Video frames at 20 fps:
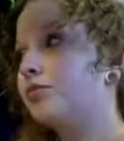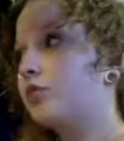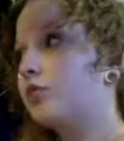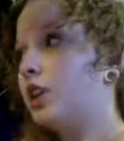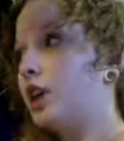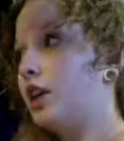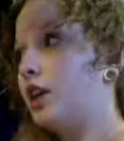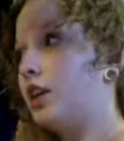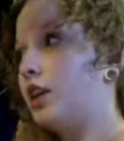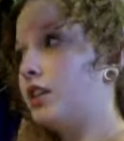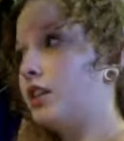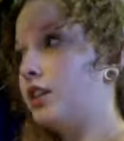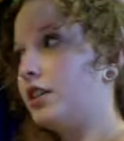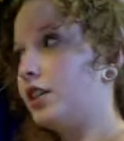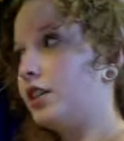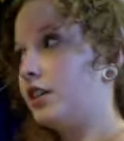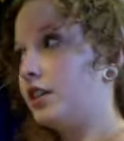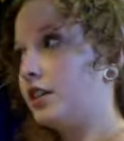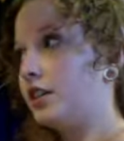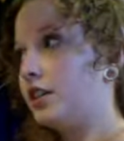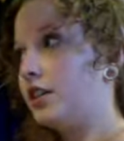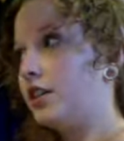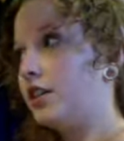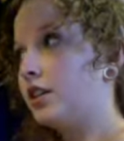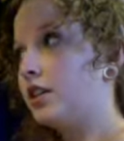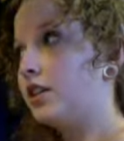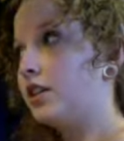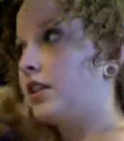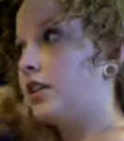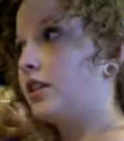I think
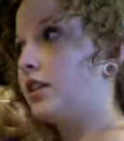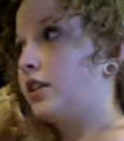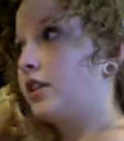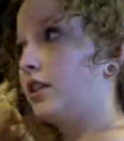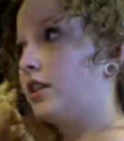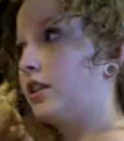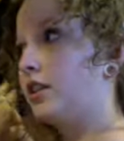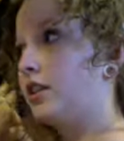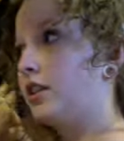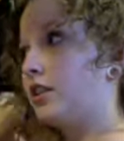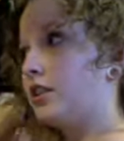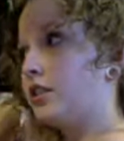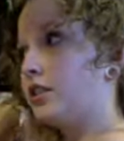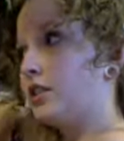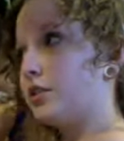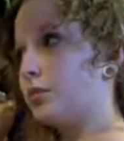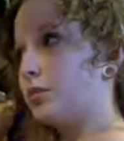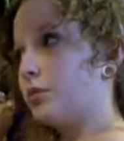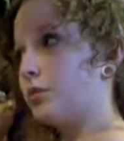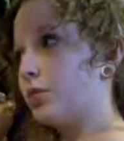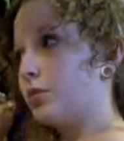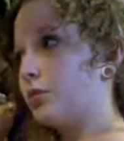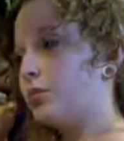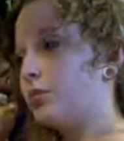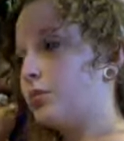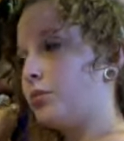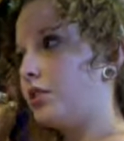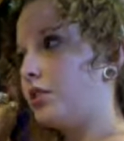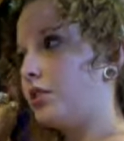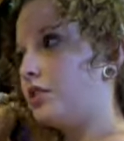this is
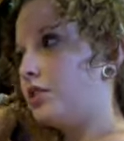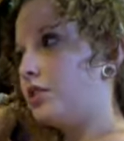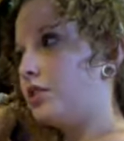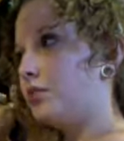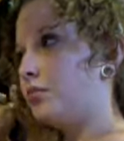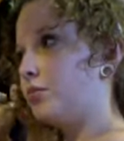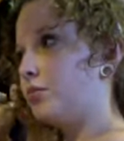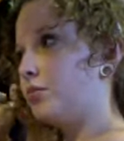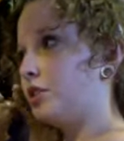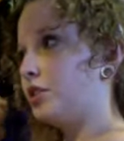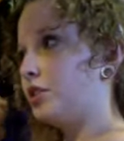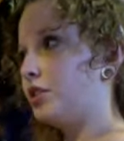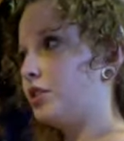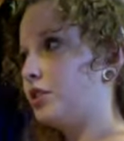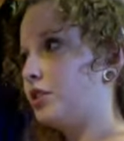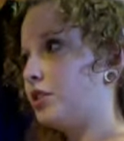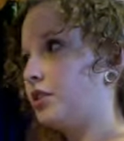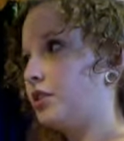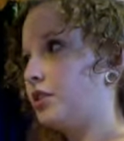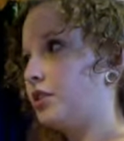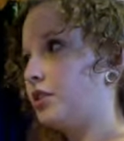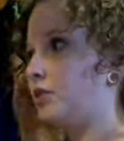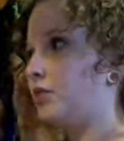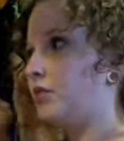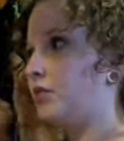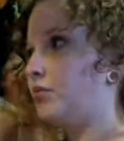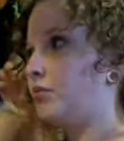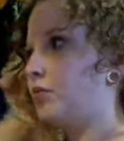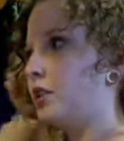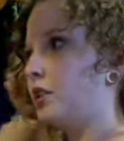probably the simplest
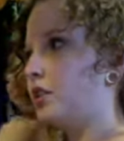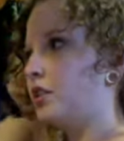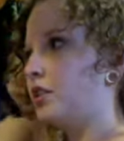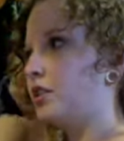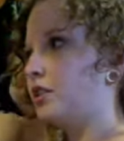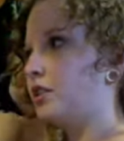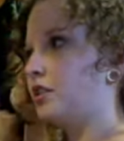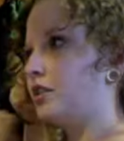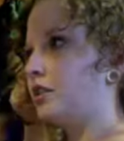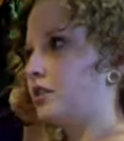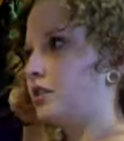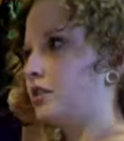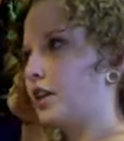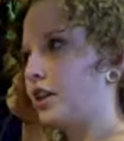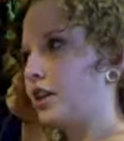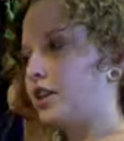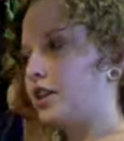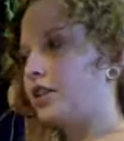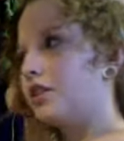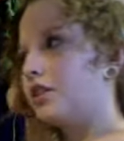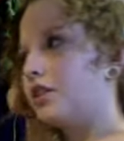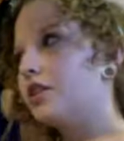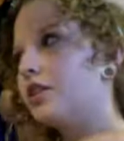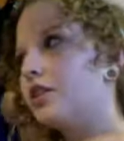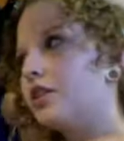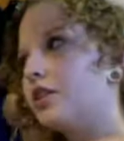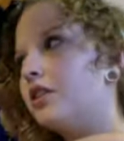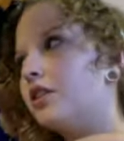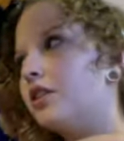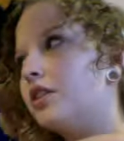method to like
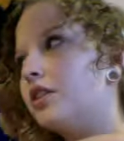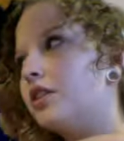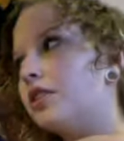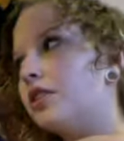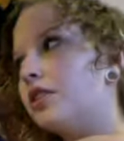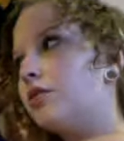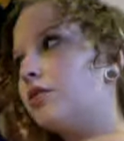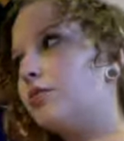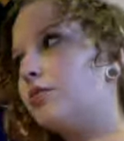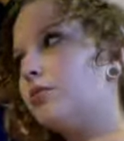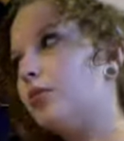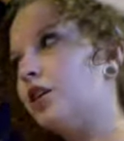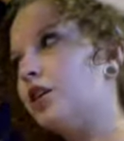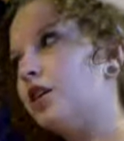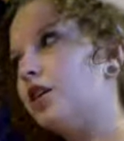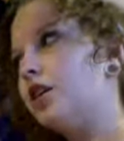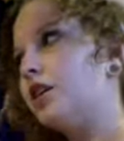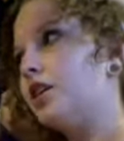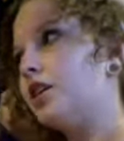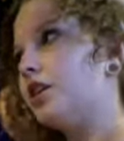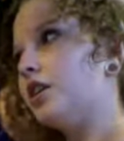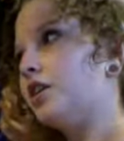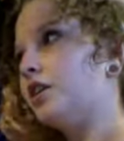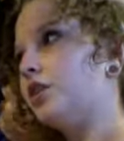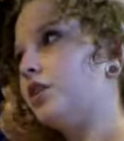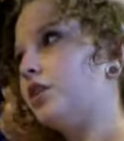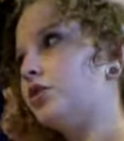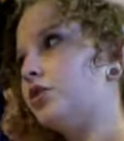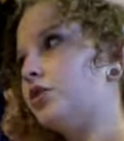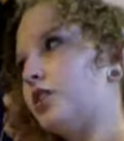
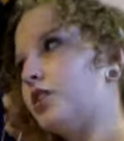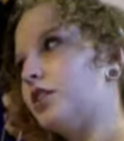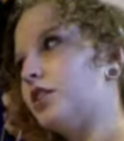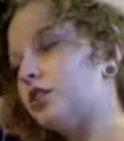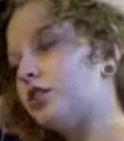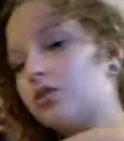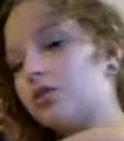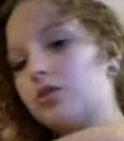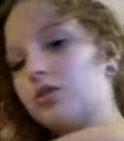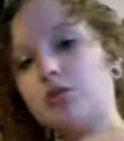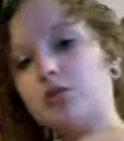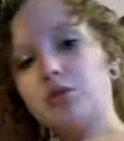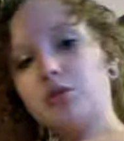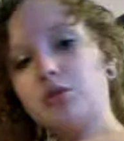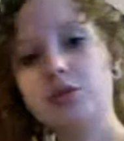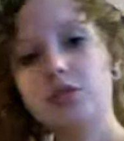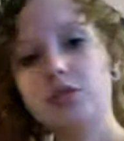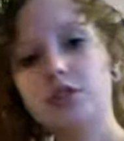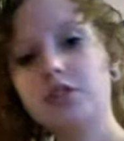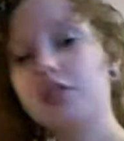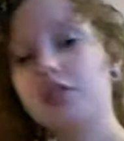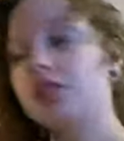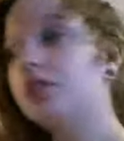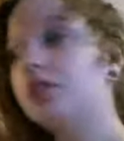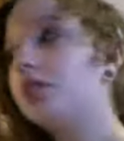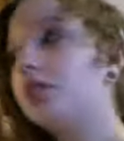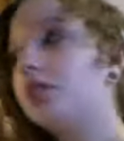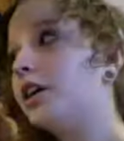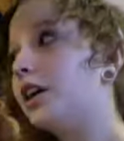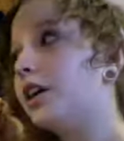making dreads look cool,
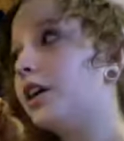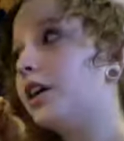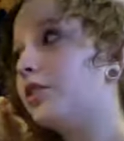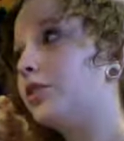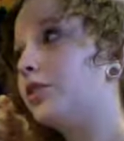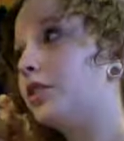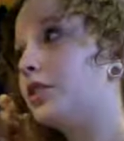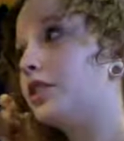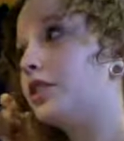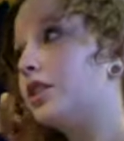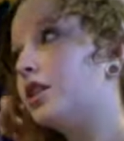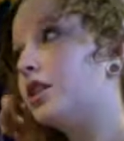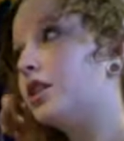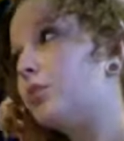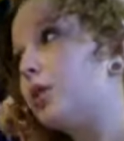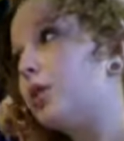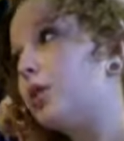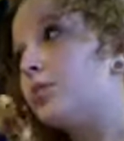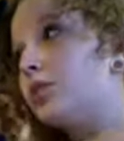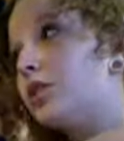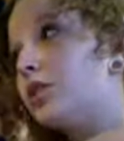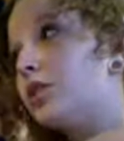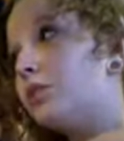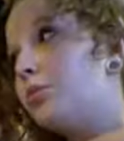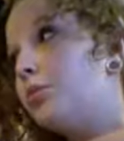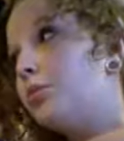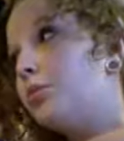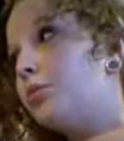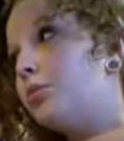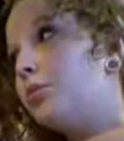like dressing them up a little
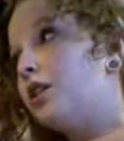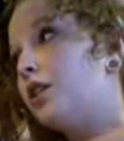bit.